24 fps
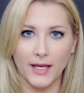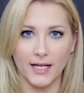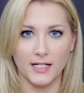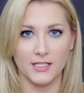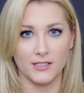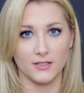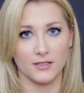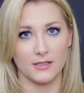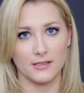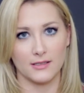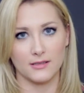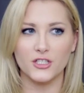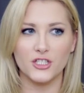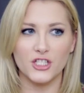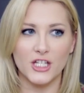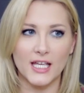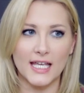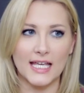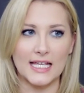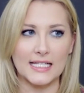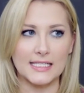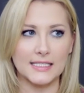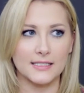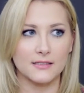pixels.
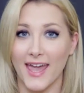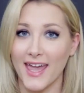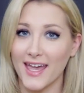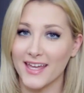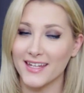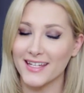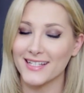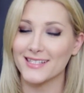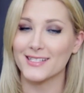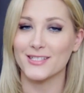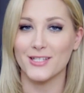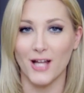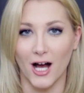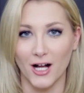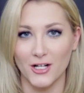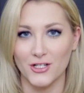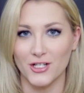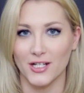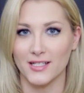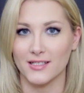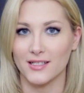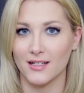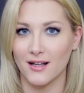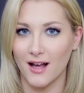Jeez. And it's
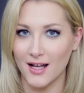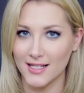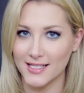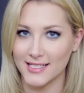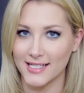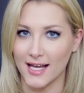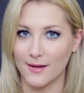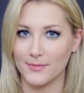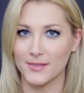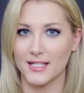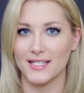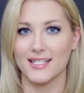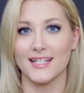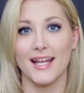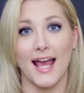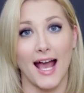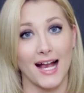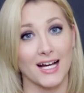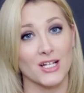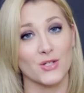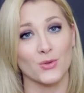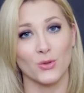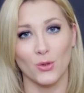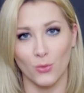not just a concept, it's an
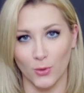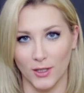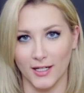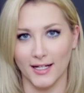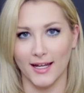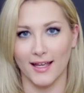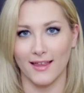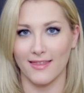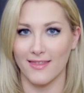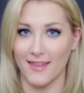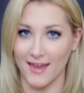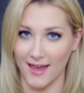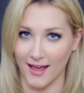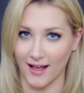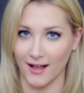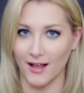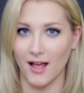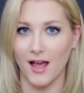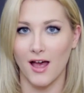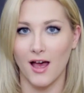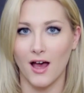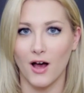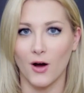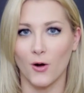actual working
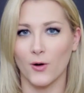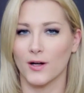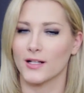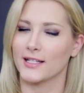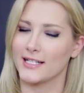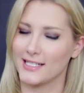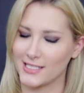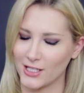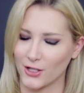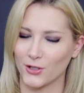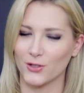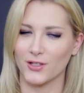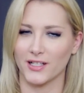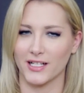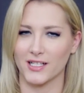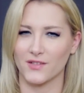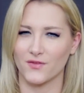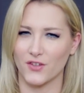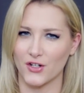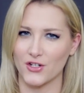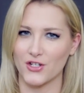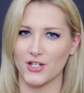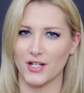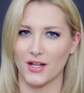thing. Or at least the
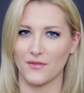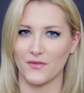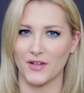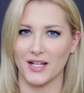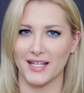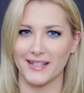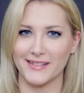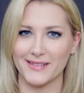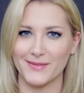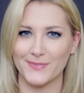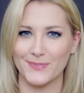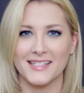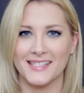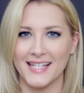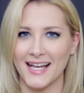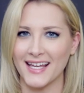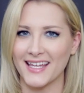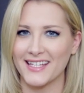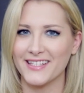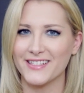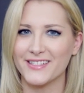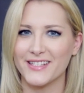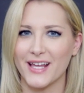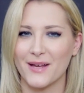earliest version of it is.
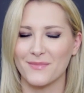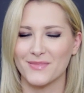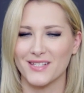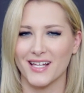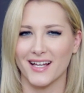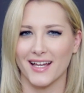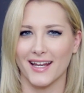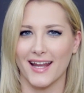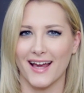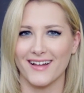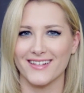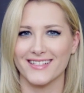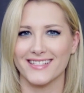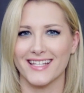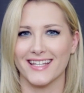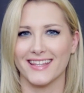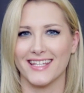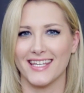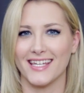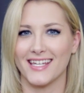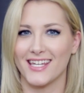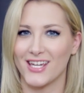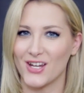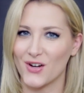Second, Samsung announced
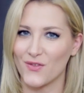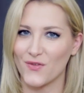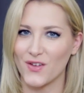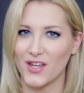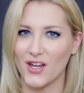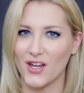that the Gear